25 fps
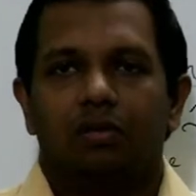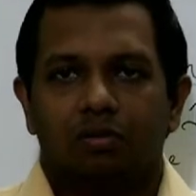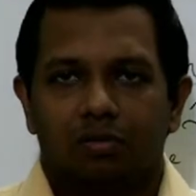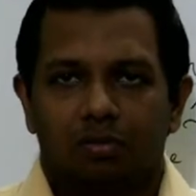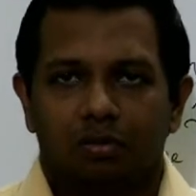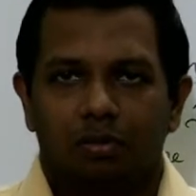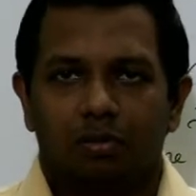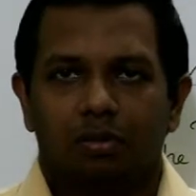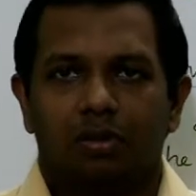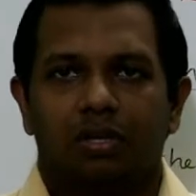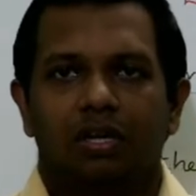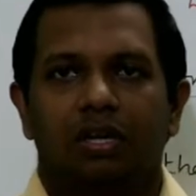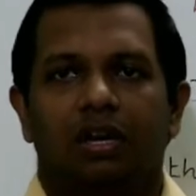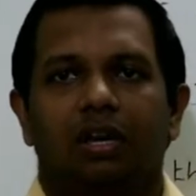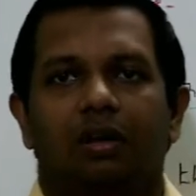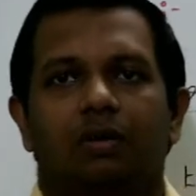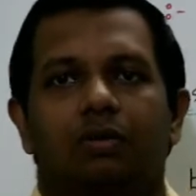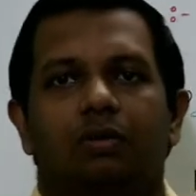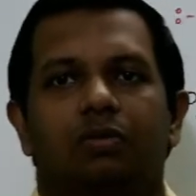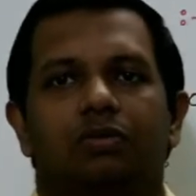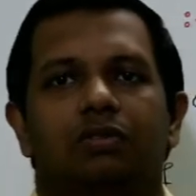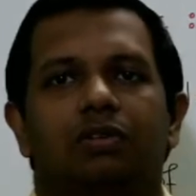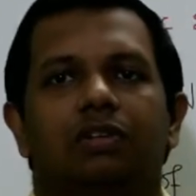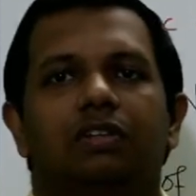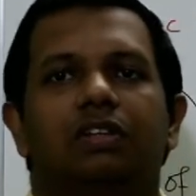so here a
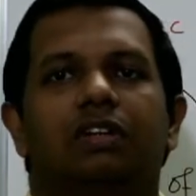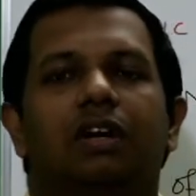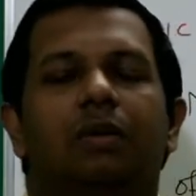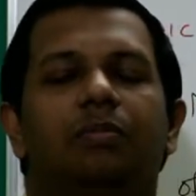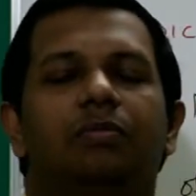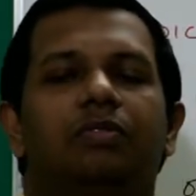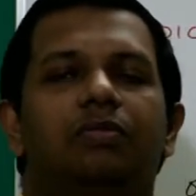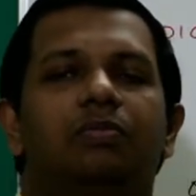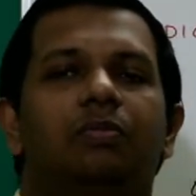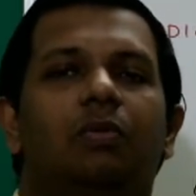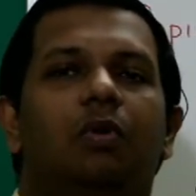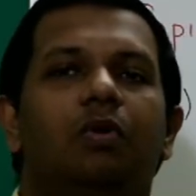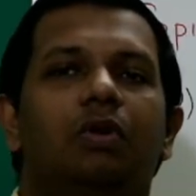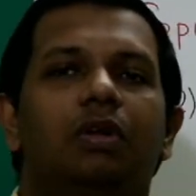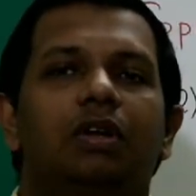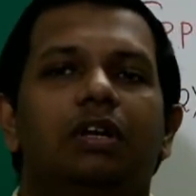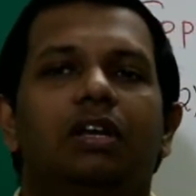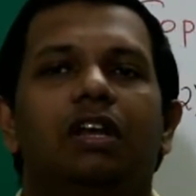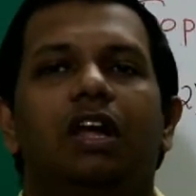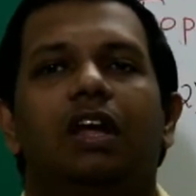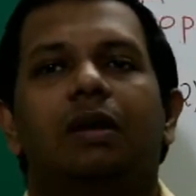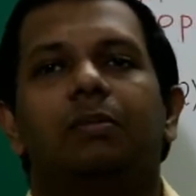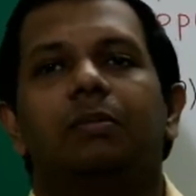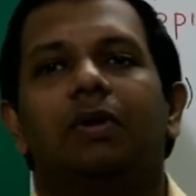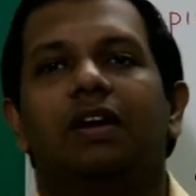question comes
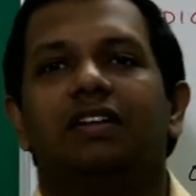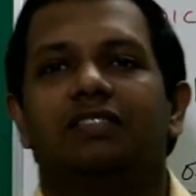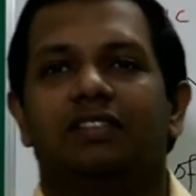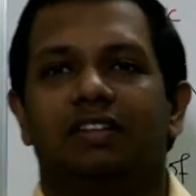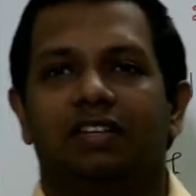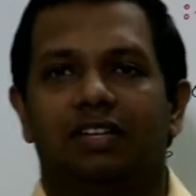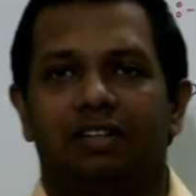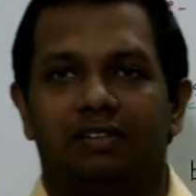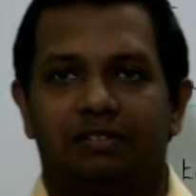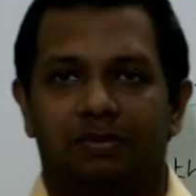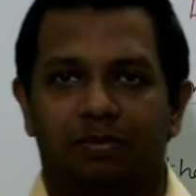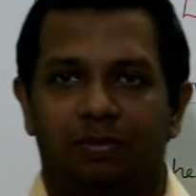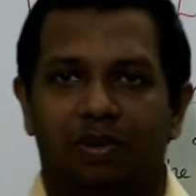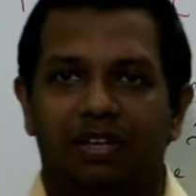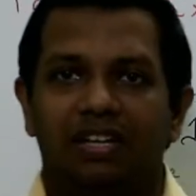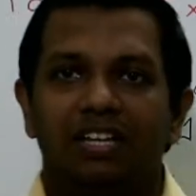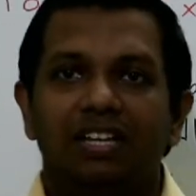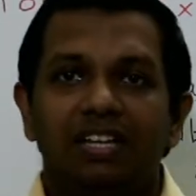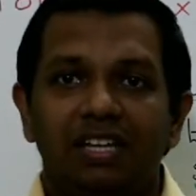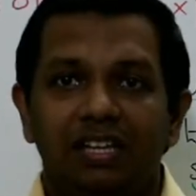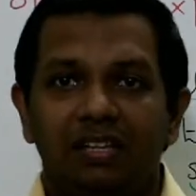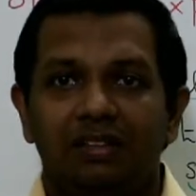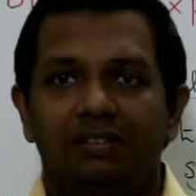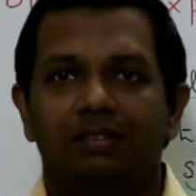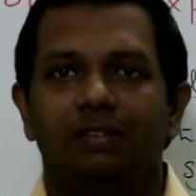molecular mass it is very
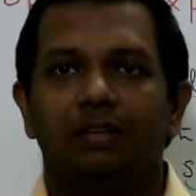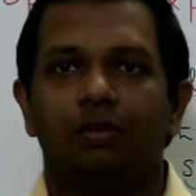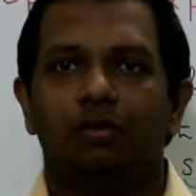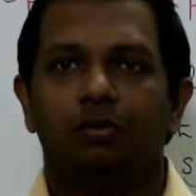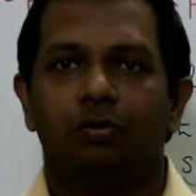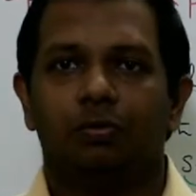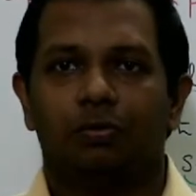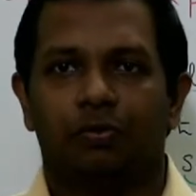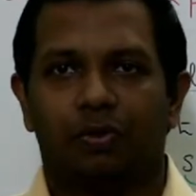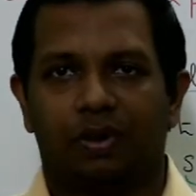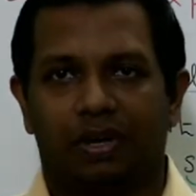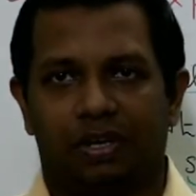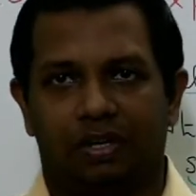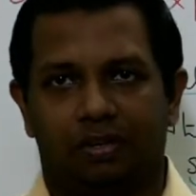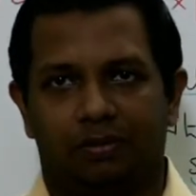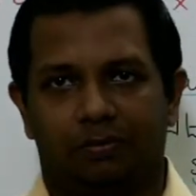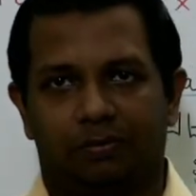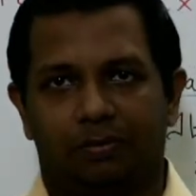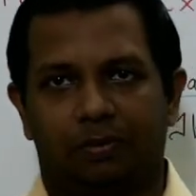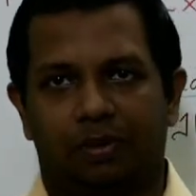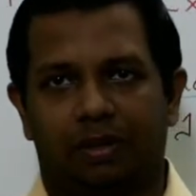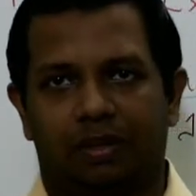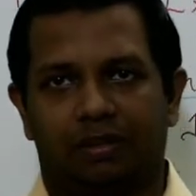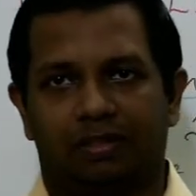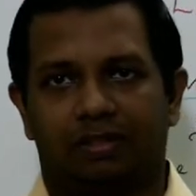easy to find
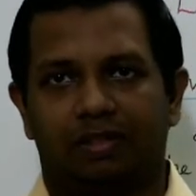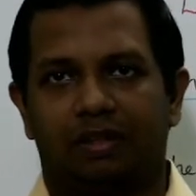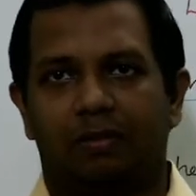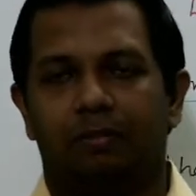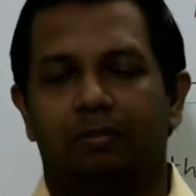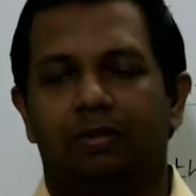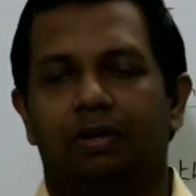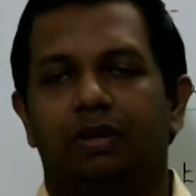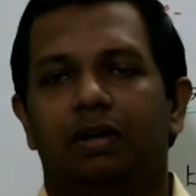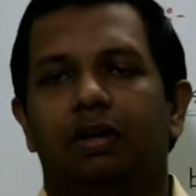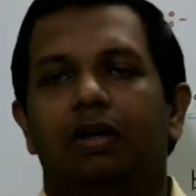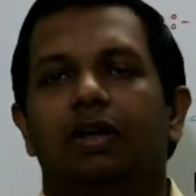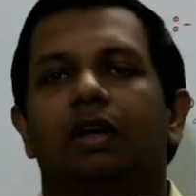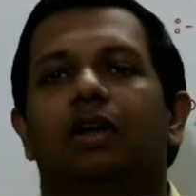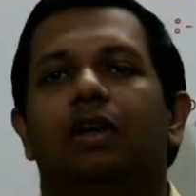for example